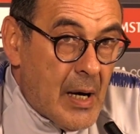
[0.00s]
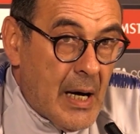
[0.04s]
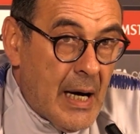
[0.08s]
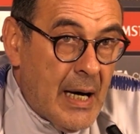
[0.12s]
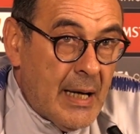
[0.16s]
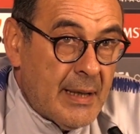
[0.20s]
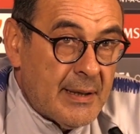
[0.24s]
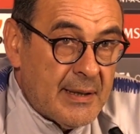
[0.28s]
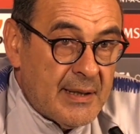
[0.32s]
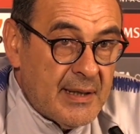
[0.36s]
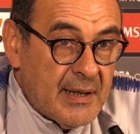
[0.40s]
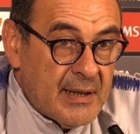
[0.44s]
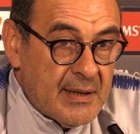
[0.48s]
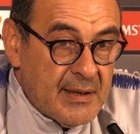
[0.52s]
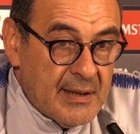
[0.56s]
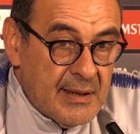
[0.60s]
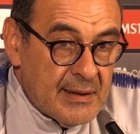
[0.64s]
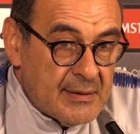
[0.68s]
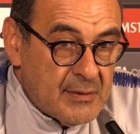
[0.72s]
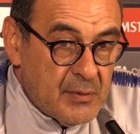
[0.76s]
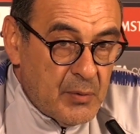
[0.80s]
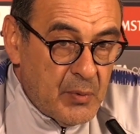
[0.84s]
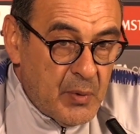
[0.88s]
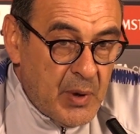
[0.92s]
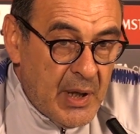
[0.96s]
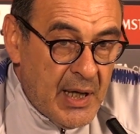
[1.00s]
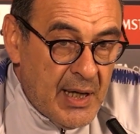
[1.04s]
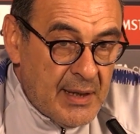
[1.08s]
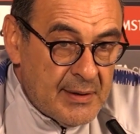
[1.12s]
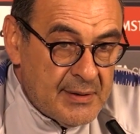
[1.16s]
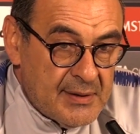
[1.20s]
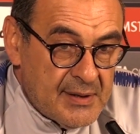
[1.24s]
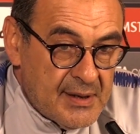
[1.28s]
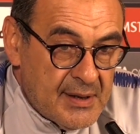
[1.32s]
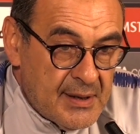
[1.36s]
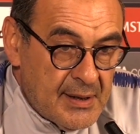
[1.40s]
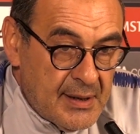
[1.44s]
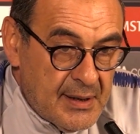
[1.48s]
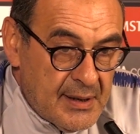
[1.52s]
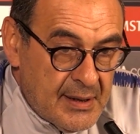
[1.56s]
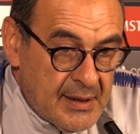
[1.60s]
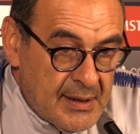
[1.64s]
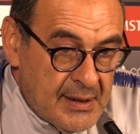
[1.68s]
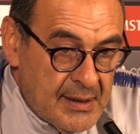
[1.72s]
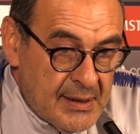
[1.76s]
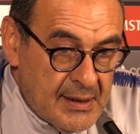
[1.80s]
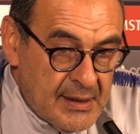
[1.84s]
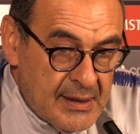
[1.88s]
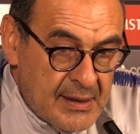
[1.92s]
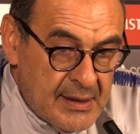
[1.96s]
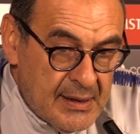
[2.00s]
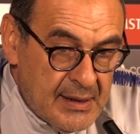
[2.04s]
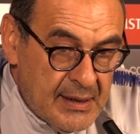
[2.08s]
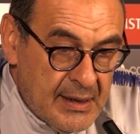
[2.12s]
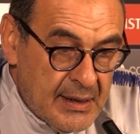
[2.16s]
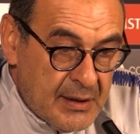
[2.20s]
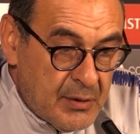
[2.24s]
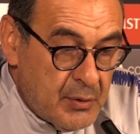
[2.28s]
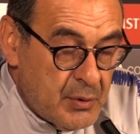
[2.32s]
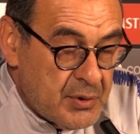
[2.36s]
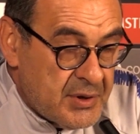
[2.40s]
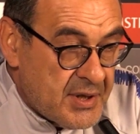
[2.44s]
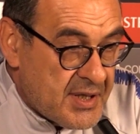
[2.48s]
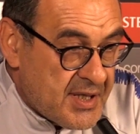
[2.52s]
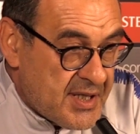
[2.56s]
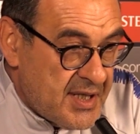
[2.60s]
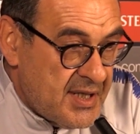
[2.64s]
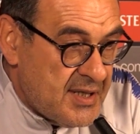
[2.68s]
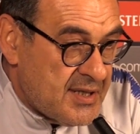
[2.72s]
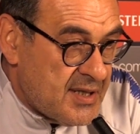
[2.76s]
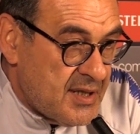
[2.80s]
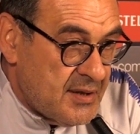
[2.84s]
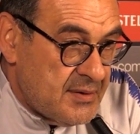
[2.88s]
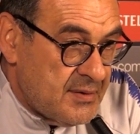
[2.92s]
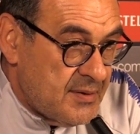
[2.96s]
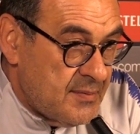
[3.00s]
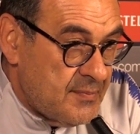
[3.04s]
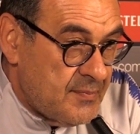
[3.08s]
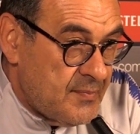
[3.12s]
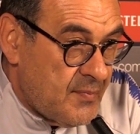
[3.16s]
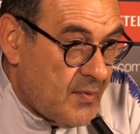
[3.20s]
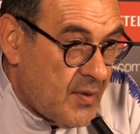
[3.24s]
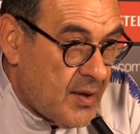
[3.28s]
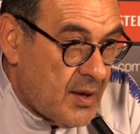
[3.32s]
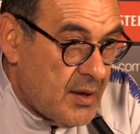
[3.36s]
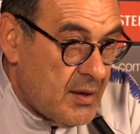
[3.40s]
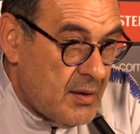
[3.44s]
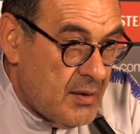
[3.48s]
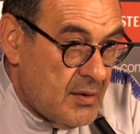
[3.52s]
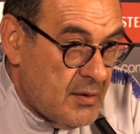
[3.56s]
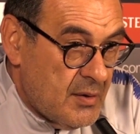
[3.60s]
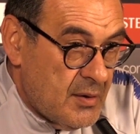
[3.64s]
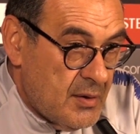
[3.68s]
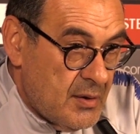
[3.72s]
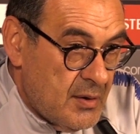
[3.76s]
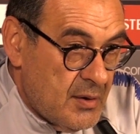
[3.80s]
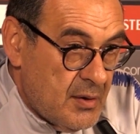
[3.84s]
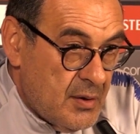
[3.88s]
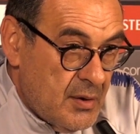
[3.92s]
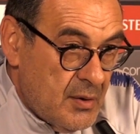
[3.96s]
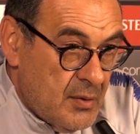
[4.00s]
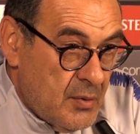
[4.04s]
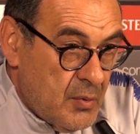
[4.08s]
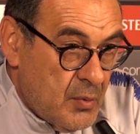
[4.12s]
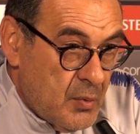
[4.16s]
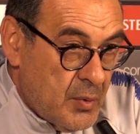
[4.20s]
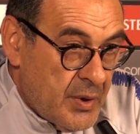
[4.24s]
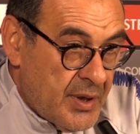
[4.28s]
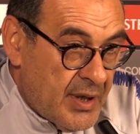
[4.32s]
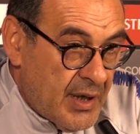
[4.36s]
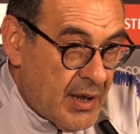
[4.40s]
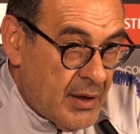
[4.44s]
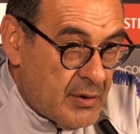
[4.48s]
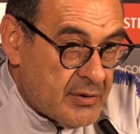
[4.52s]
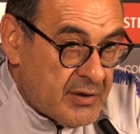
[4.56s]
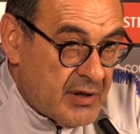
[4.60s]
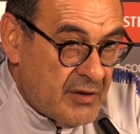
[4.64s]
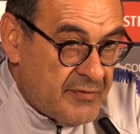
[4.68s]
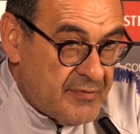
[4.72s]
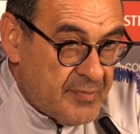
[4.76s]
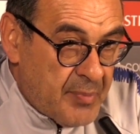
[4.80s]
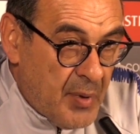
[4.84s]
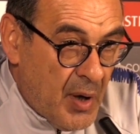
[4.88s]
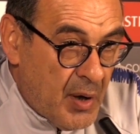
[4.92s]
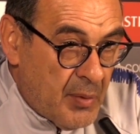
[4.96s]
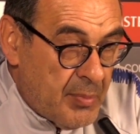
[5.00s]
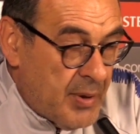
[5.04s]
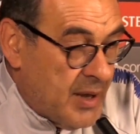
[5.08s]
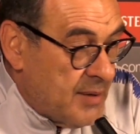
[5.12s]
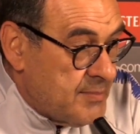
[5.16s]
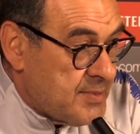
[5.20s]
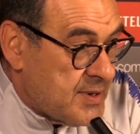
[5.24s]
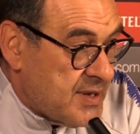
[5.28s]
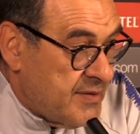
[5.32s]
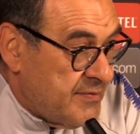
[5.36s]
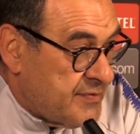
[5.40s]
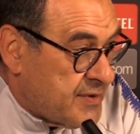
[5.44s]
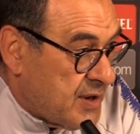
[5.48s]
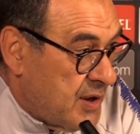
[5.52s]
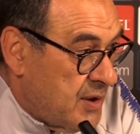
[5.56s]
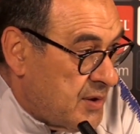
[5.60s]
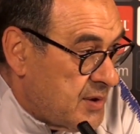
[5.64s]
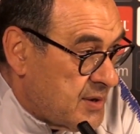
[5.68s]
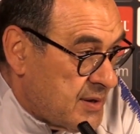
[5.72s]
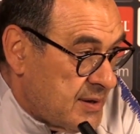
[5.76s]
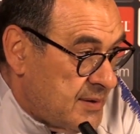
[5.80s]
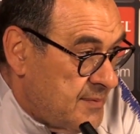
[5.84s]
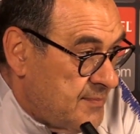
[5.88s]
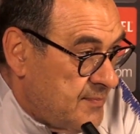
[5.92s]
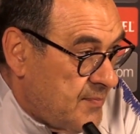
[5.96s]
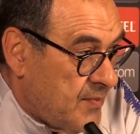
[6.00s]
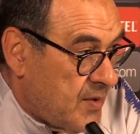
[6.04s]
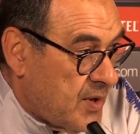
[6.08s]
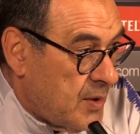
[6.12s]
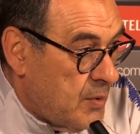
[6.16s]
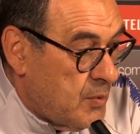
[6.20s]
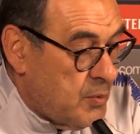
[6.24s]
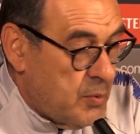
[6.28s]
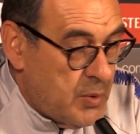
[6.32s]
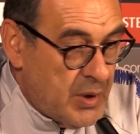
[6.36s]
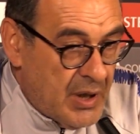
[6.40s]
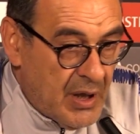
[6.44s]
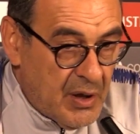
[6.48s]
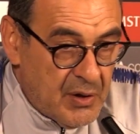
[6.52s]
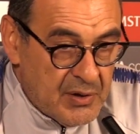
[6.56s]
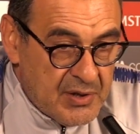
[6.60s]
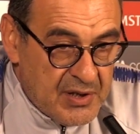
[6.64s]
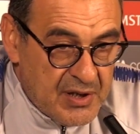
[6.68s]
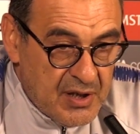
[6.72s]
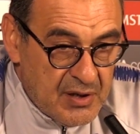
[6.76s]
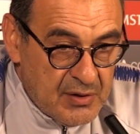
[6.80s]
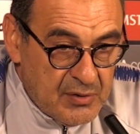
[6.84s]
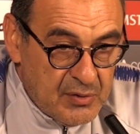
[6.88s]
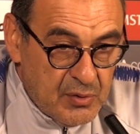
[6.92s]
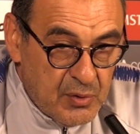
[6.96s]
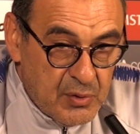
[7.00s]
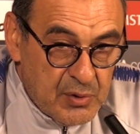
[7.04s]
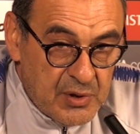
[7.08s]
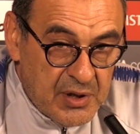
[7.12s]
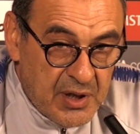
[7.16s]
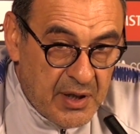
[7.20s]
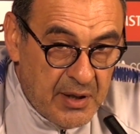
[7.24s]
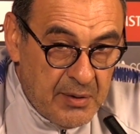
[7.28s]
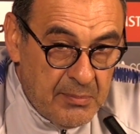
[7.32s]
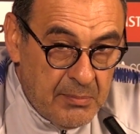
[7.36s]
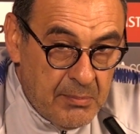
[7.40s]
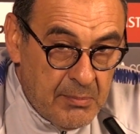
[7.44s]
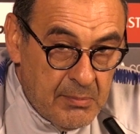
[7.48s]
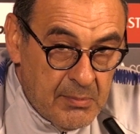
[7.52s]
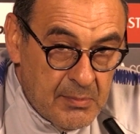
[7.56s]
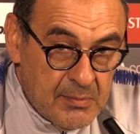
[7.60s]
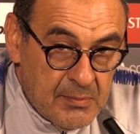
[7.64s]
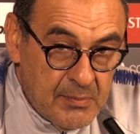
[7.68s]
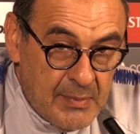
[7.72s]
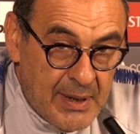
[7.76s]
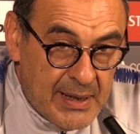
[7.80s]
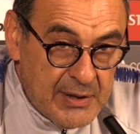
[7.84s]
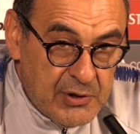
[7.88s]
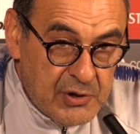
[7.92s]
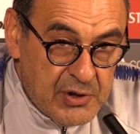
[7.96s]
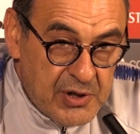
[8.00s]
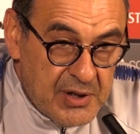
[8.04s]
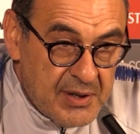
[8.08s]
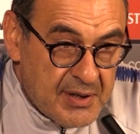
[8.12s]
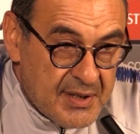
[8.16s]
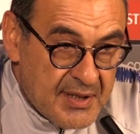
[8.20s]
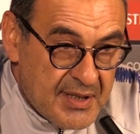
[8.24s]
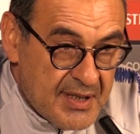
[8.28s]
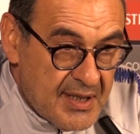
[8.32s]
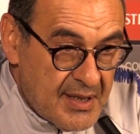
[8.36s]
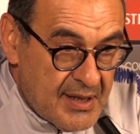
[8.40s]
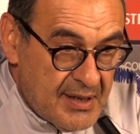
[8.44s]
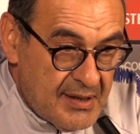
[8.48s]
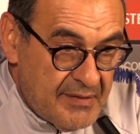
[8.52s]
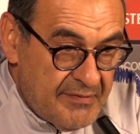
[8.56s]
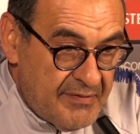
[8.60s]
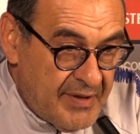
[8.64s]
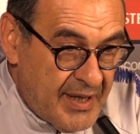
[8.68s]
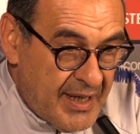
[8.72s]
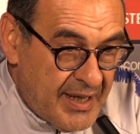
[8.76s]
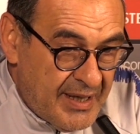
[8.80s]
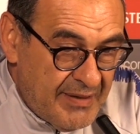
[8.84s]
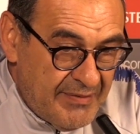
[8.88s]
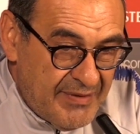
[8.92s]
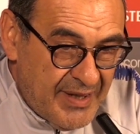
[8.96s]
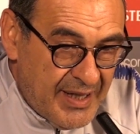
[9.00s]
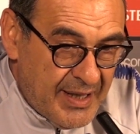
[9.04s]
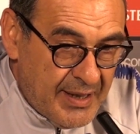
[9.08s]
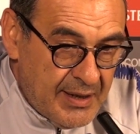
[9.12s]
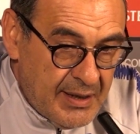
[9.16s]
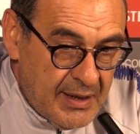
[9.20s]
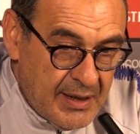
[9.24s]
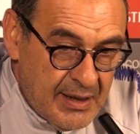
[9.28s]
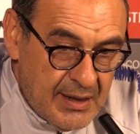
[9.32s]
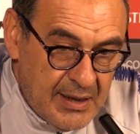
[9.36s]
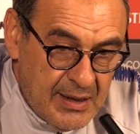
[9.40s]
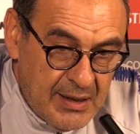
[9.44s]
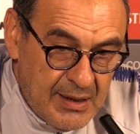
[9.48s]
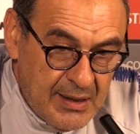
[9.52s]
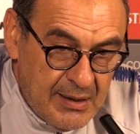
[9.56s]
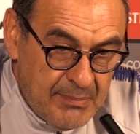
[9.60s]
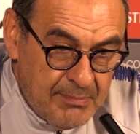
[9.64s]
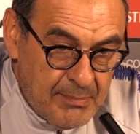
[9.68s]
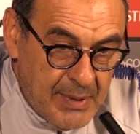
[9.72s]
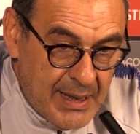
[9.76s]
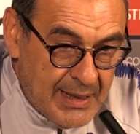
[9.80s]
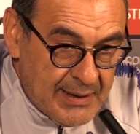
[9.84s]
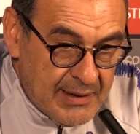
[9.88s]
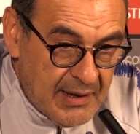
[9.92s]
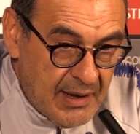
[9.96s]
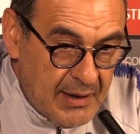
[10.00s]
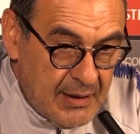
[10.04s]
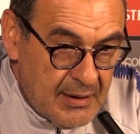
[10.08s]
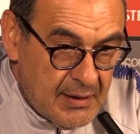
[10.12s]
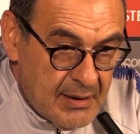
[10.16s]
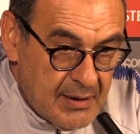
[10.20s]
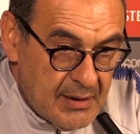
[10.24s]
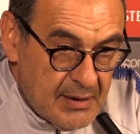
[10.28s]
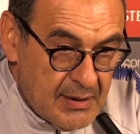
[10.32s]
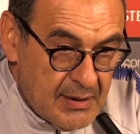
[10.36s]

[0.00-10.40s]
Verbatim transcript: I think that we had uh, a good season. With a lot of problems, of course. We lost uh, two, three matches uh, very, very badly.